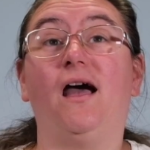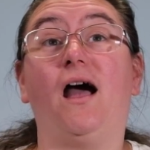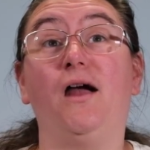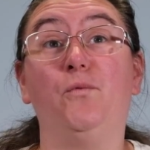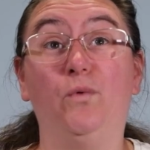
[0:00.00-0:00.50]

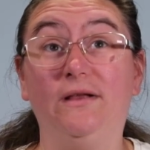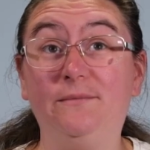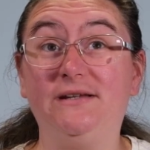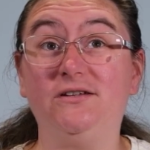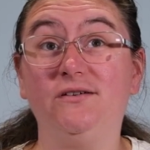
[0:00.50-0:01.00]
I will
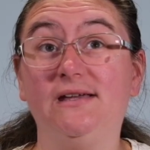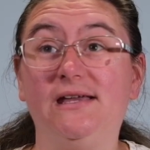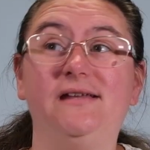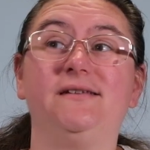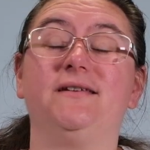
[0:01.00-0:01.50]
be doing
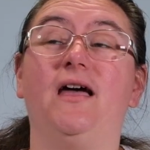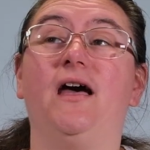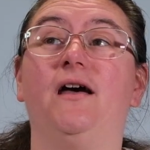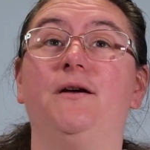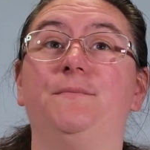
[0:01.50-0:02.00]
it.
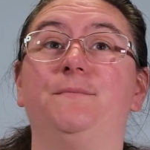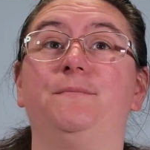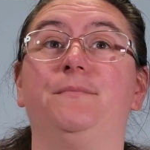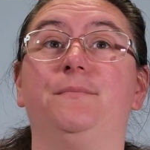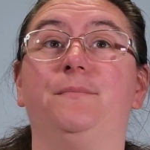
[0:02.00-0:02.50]

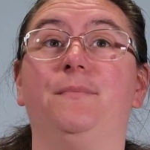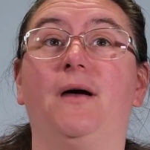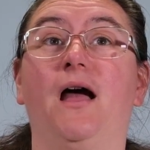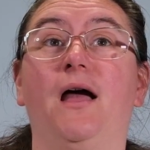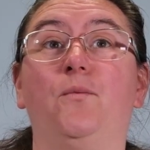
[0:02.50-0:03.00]

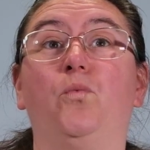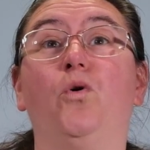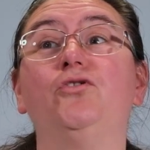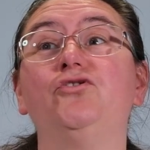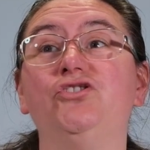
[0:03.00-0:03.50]
I
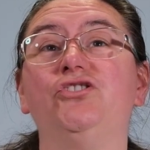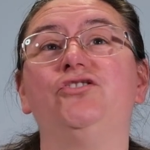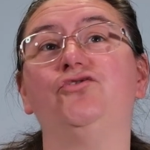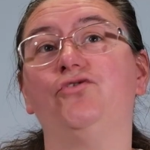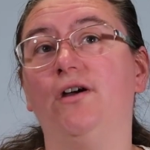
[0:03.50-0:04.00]
want to
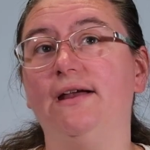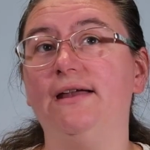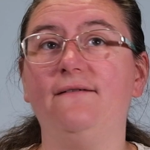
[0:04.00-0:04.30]
try